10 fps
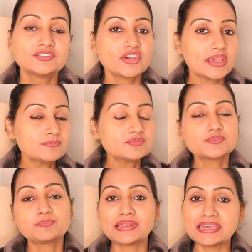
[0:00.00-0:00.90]

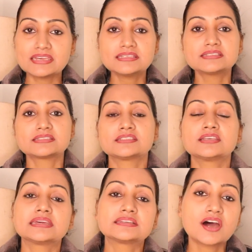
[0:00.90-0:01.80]
James plays
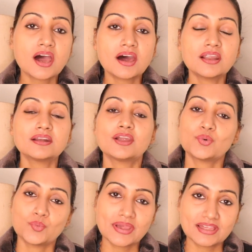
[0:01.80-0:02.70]
the guitar
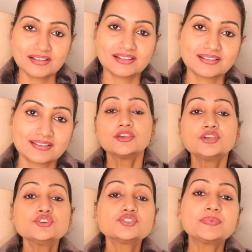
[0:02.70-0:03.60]
well.
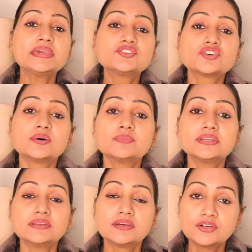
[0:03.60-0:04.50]
You speak
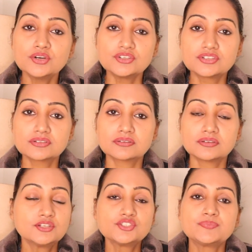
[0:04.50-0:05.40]
German good.
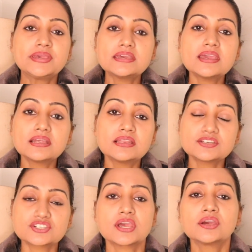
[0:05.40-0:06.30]
You speak
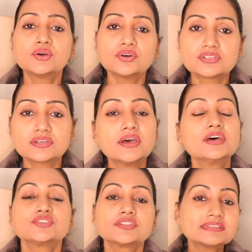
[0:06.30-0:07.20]
English good.
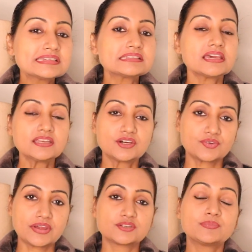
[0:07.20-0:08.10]
So this is
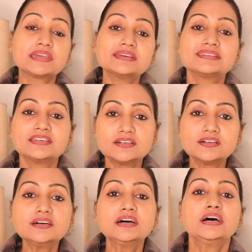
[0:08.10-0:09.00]
incorrect because
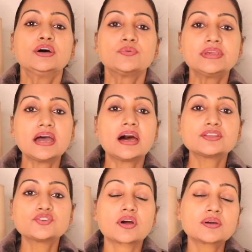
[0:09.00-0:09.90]
here we
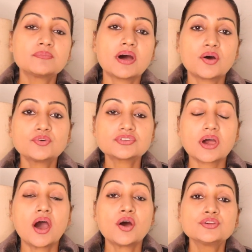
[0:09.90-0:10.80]
are talking about
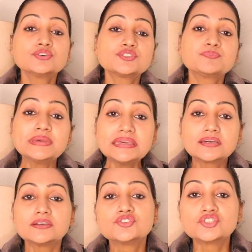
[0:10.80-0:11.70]
how you
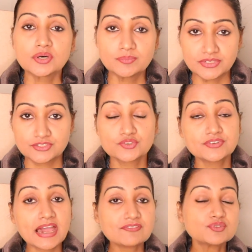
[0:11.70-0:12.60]
speak German. So
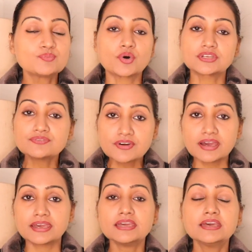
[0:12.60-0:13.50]
we have to
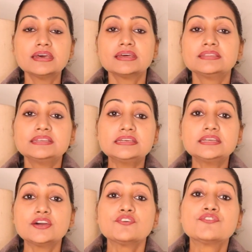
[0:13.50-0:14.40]
modify
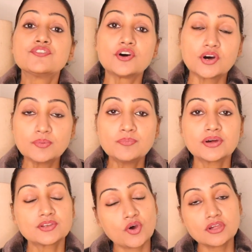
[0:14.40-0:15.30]
the verb,
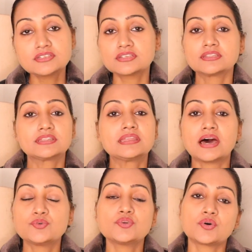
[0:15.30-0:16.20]
not the
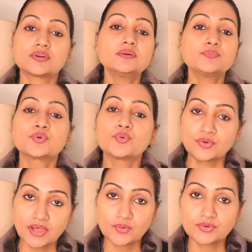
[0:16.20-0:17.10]
noun or a
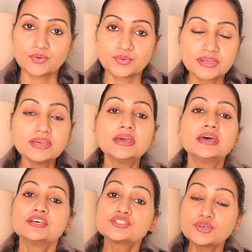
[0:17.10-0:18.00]
pronoun. Okay.
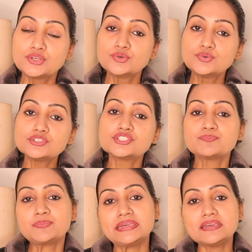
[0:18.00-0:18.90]
So you
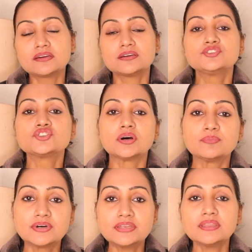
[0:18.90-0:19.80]
speak
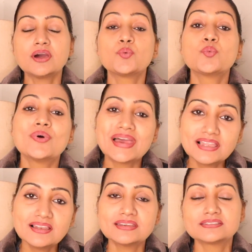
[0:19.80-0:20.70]
German
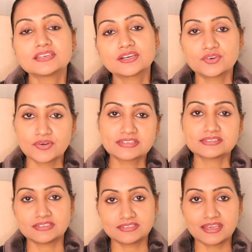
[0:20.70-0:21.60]
well is the correct
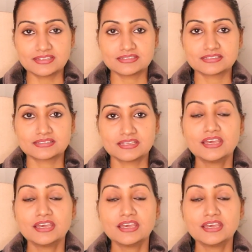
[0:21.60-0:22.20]
sentence.